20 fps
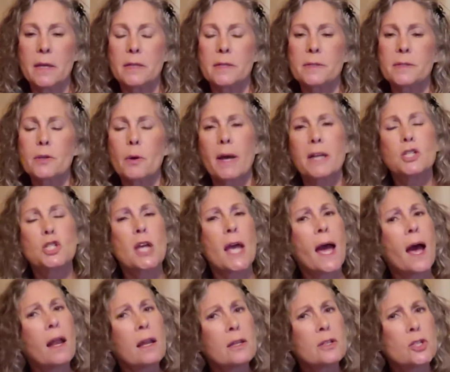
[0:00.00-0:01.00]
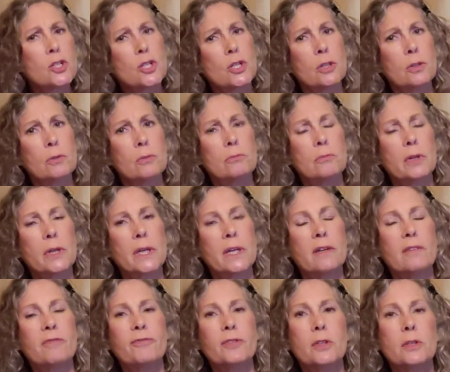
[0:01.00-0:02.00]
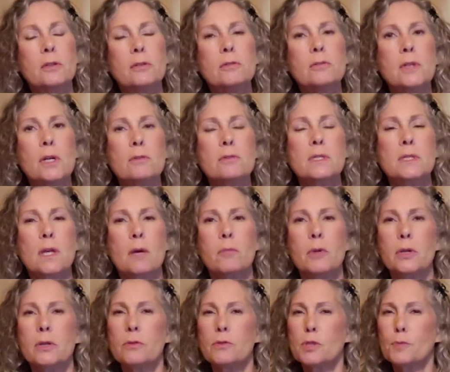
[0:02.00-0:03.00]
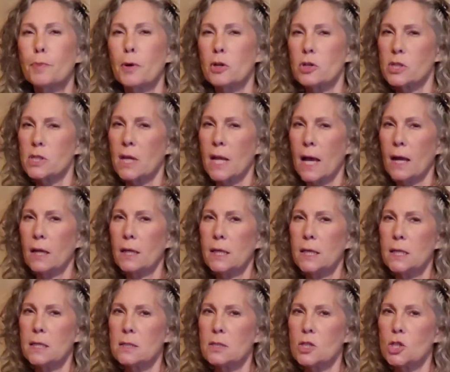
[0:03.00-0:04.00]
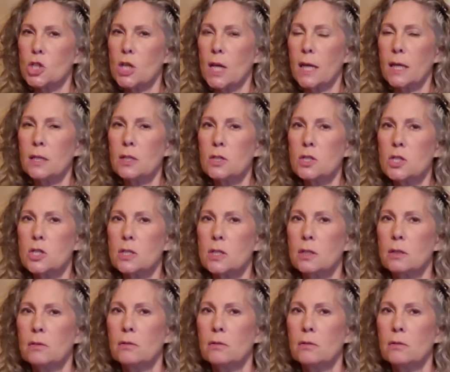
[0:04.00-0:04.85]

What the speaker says: So I challenge you, if you know someone whose personality has changed,